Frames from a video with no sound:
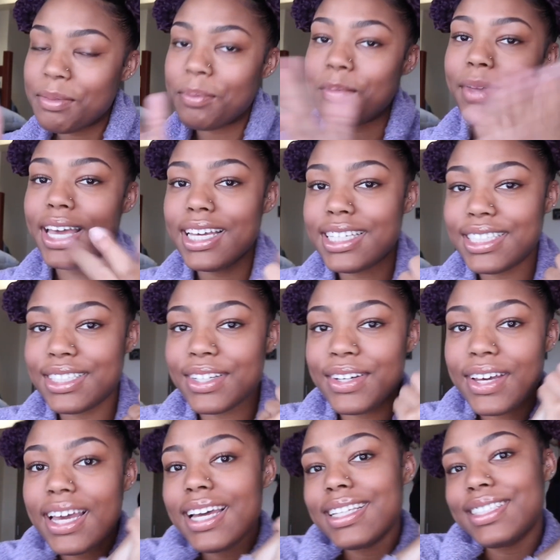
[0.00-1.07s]
make sure
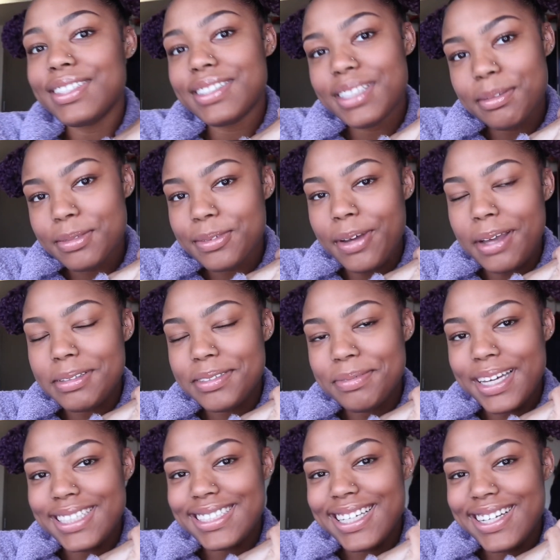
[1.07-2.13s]
to subscribe to
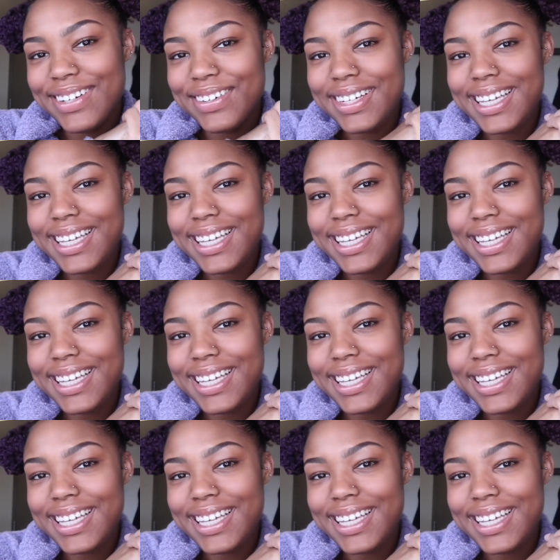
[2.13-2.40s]
my channel.